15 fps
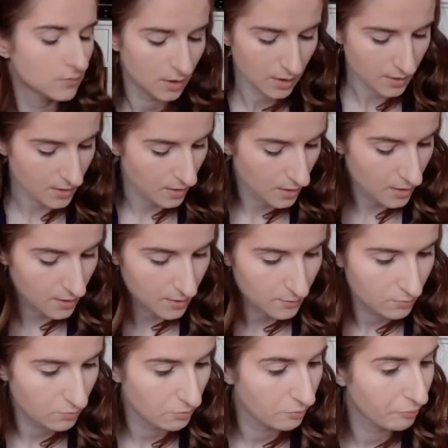That's nice.
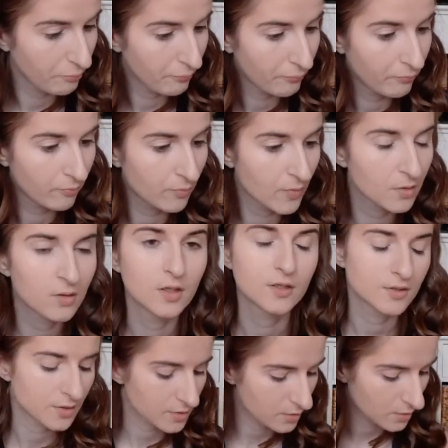
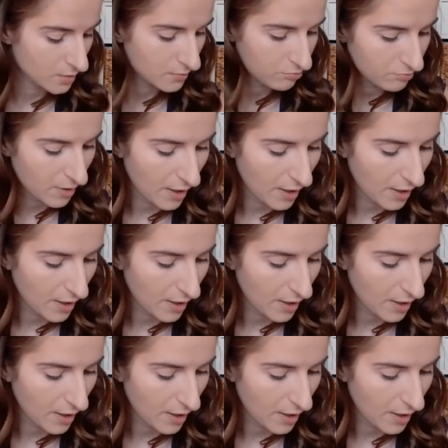Doesn't